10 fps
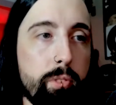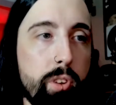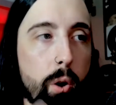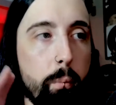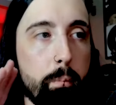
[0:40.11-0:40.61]

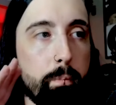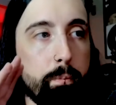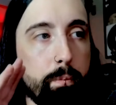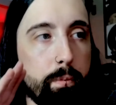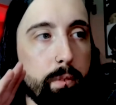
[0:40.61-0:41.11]
So,
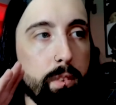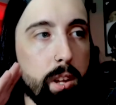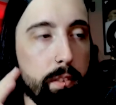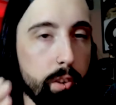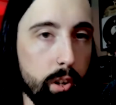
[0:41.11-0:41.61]

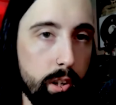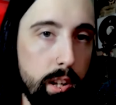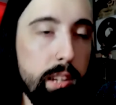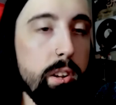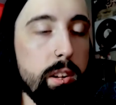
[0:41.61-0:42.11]
if you're
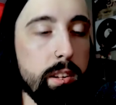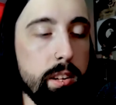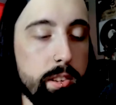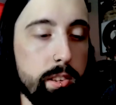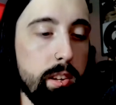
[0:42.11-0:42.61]
clicked on
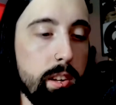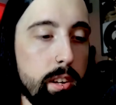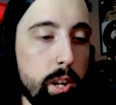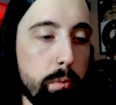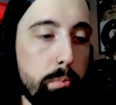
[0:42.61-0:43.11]
this,
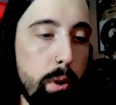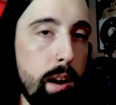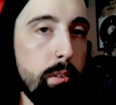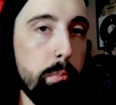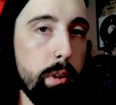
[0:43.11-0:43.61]
you
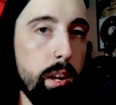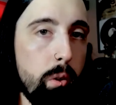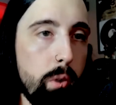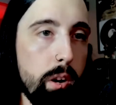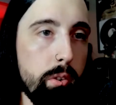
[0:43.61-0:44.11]
probably
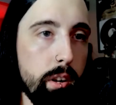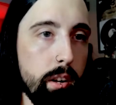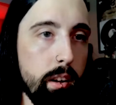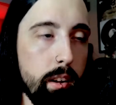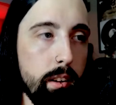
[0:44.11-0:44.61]
are
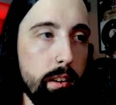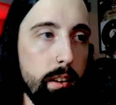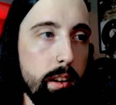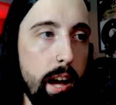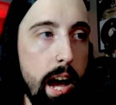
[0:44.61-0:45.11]
wondering
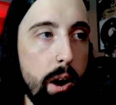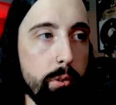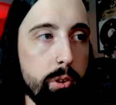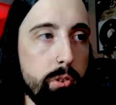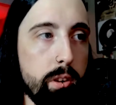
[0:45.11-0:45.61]

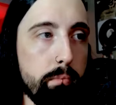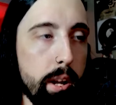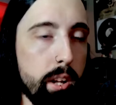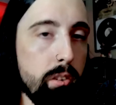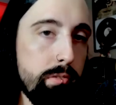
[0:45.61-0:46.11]
how you can
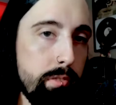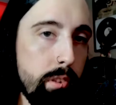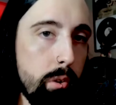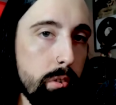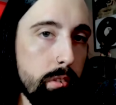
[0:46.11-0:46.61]
make your
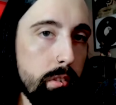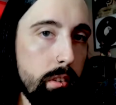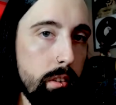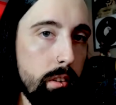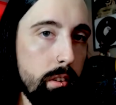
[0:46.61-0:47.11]
phone
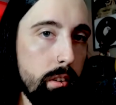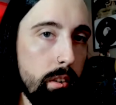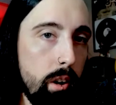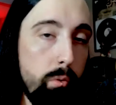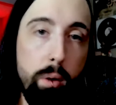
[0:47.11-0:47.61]

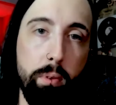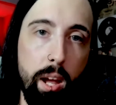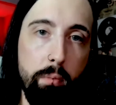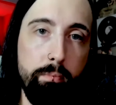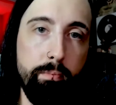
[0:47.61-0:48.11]
a
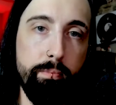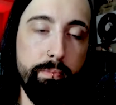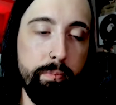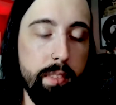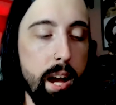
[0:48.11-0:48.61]
webcam.
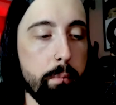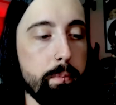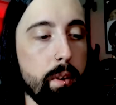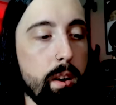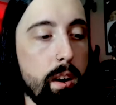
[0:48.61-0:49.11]
Now,
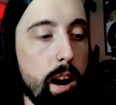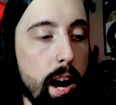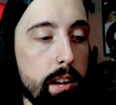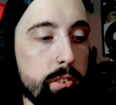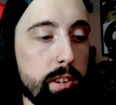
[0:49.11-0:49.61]

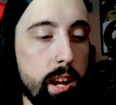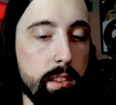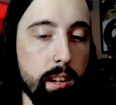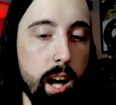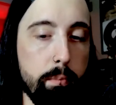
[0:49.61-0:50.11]
I
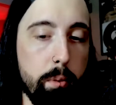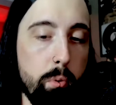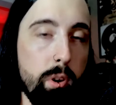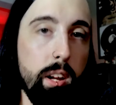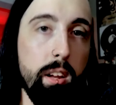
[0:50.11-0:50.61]
understand a lot of people
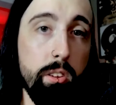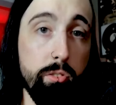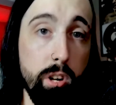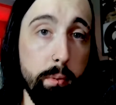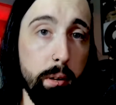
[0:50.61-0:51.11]
want to get into
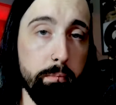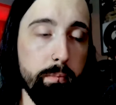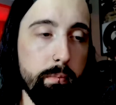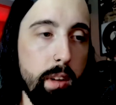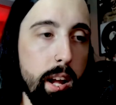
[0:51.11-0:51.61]
streaming,
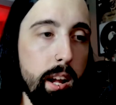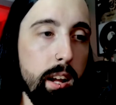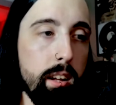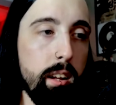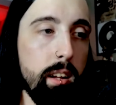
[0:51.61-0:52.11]

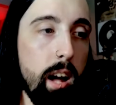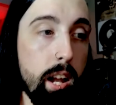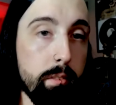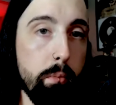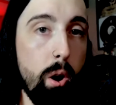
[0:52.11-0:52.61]
and a lot
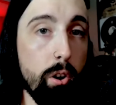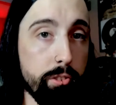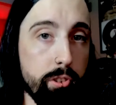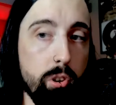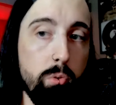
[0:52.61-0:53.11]
of them
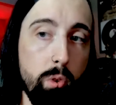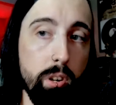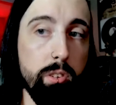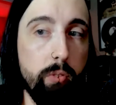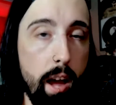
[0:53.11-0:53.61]
also
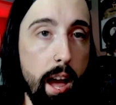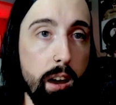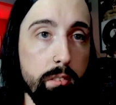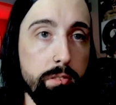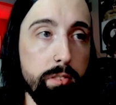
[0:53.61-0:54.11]
want to
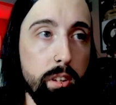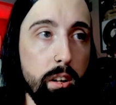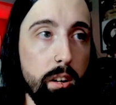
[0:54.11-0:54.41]
have,